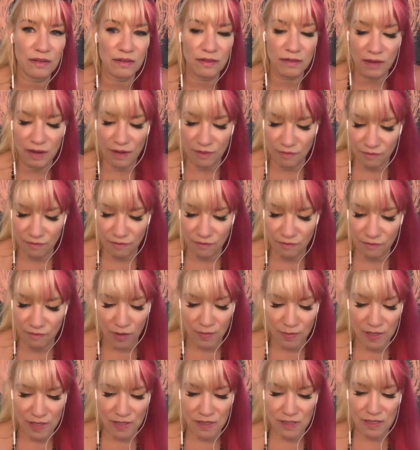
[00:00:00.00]

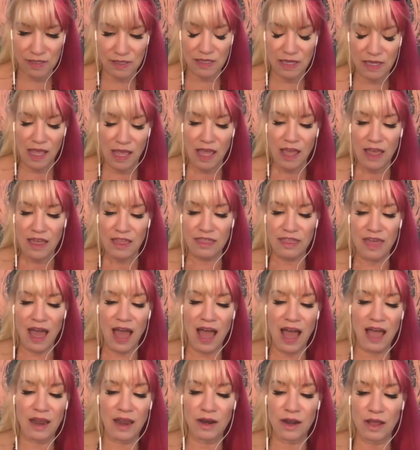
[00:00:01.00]
environments.
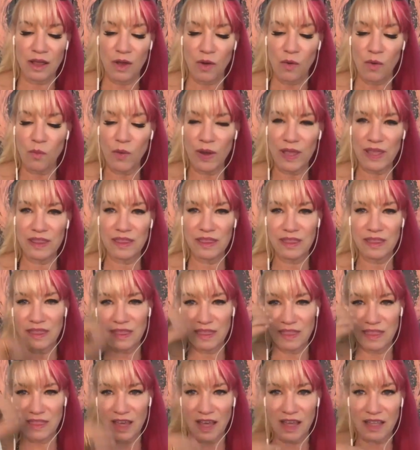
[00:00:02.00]
That when
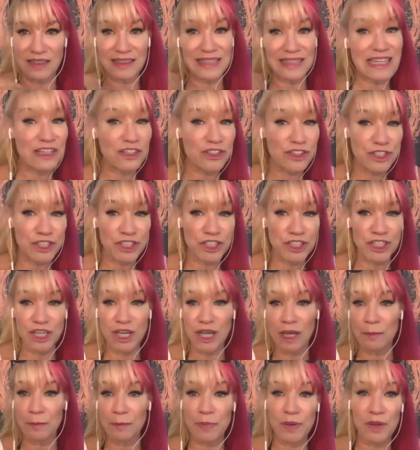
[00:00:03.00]
the
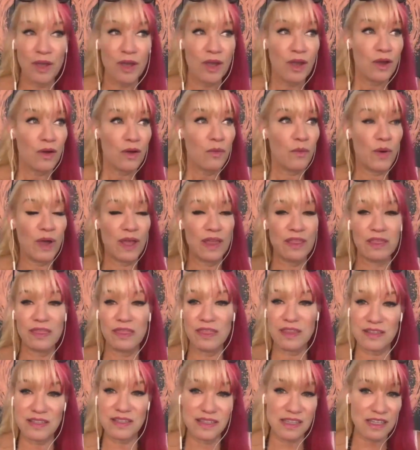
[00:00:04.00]
leadership, when
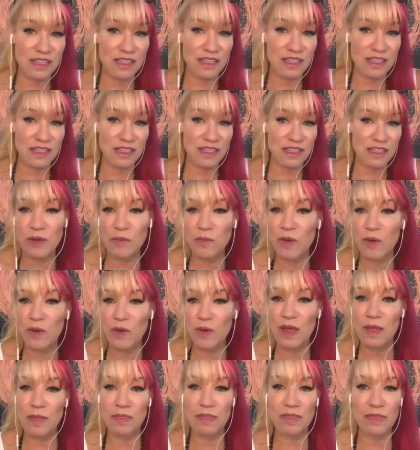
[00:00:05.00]
the C-suite,
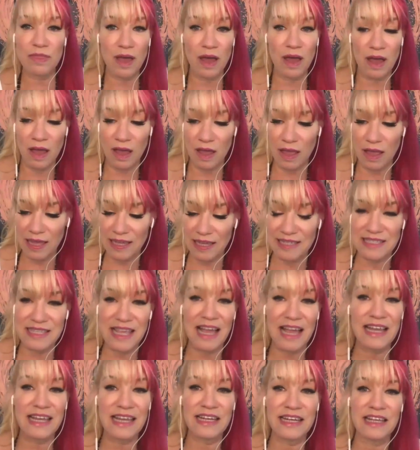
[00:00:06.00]
when the
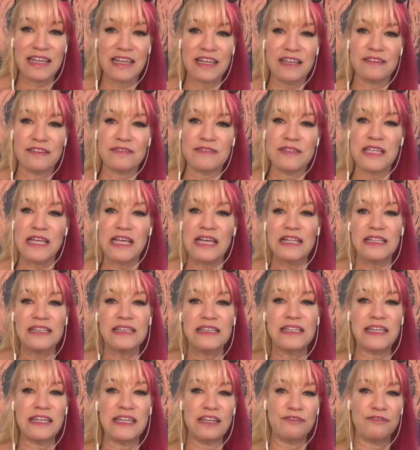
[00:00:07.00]
executives
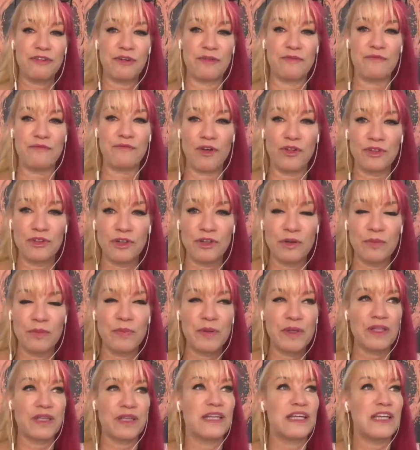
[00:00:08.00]
lead from
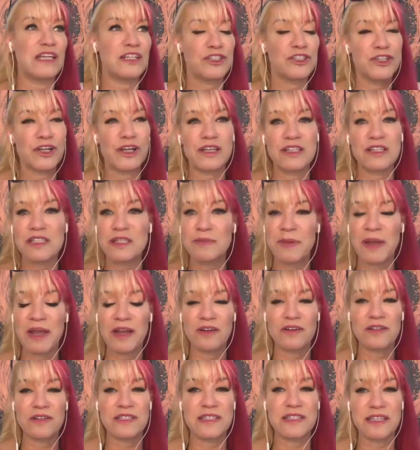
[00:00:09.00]
vulnerability,
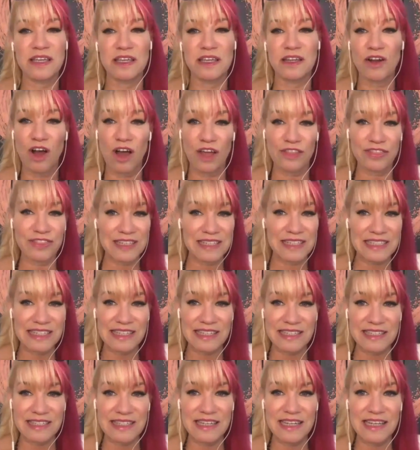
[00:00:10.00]
transparency, and
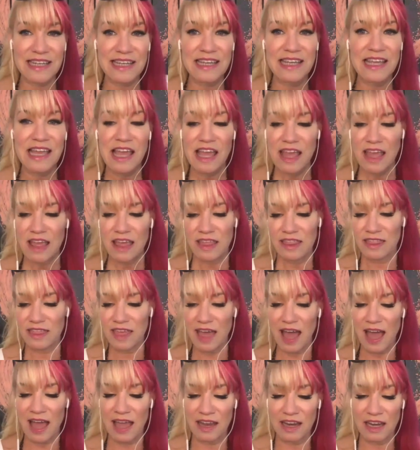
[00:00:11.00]
authenticity,
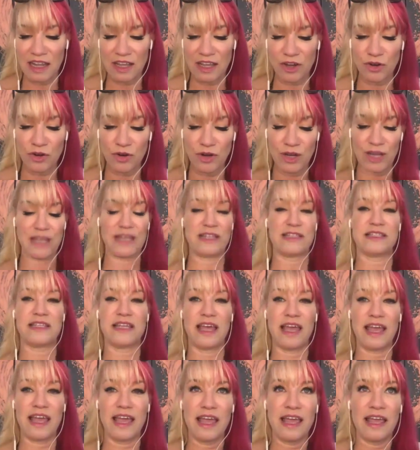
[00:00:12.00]
that it creates
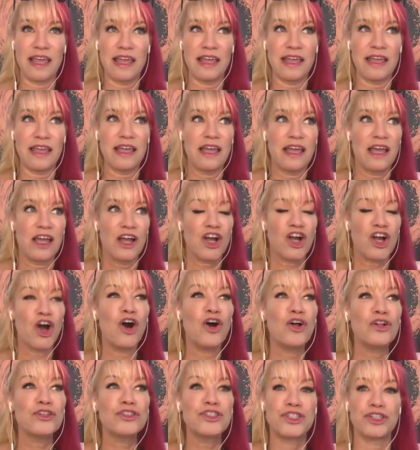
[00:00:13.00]
a
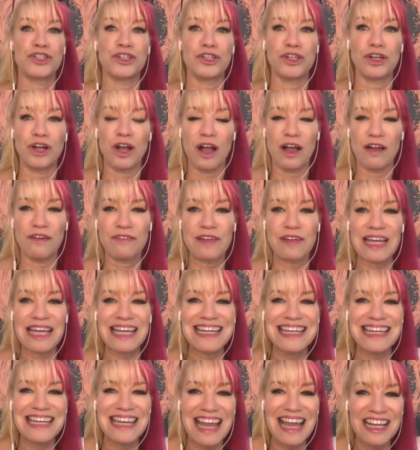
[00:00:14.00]
culture of
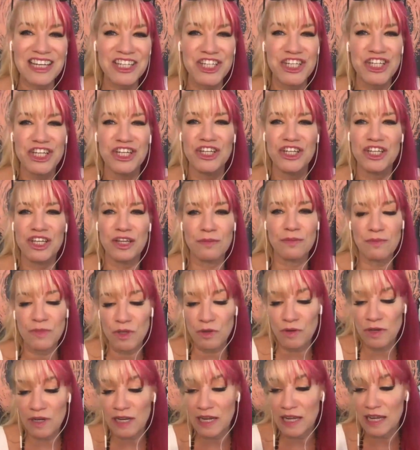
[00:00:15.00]
connection,
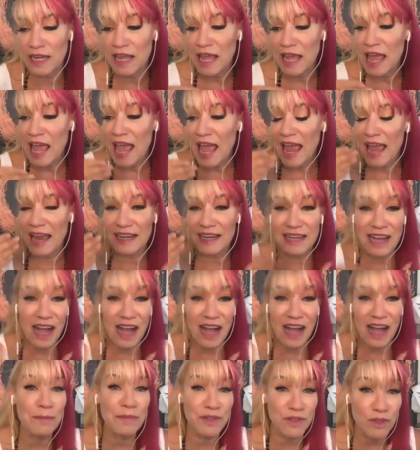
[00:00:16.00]
community, and
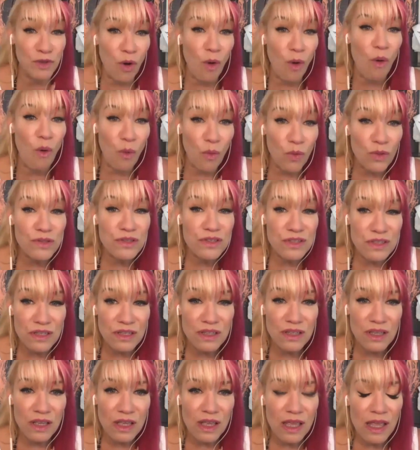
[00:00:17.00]
common goals.
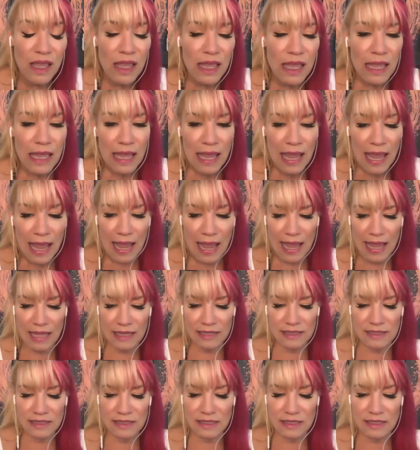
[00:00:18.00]
And